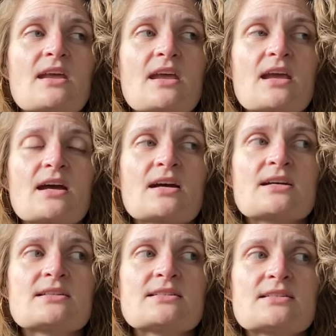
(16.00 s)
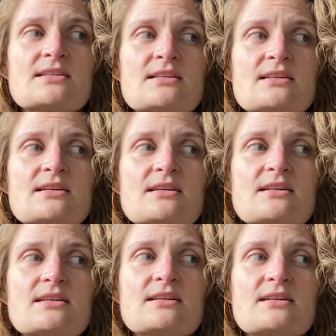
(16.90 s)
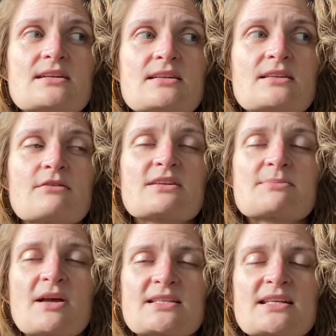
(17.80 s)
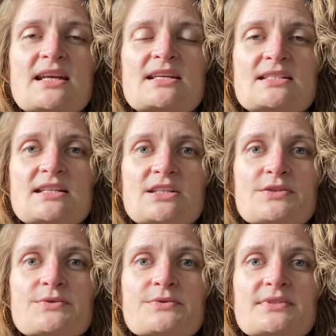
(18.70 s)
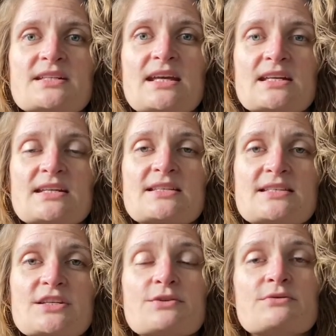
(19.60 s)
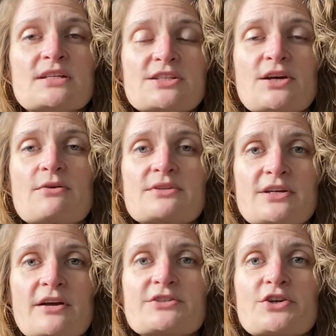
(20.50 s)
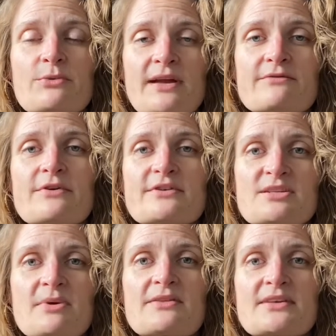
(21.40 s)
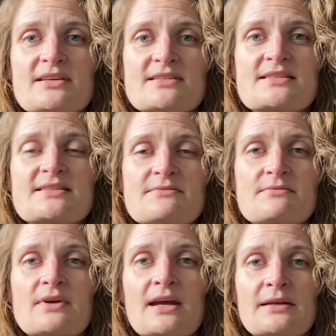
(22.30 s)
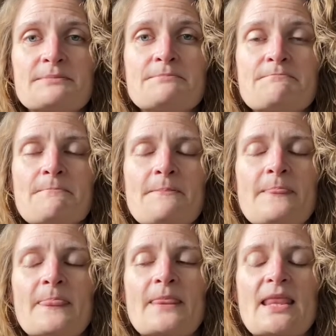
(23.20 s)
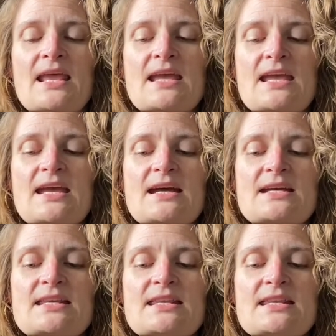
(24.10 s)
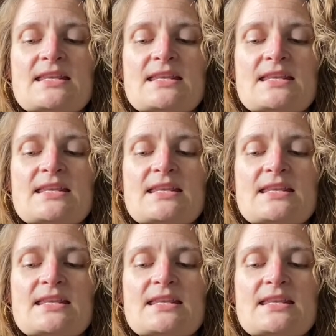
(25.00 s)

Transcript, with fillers: And the response that I continue to get is, you need to go and talk to your white folks about this, right? And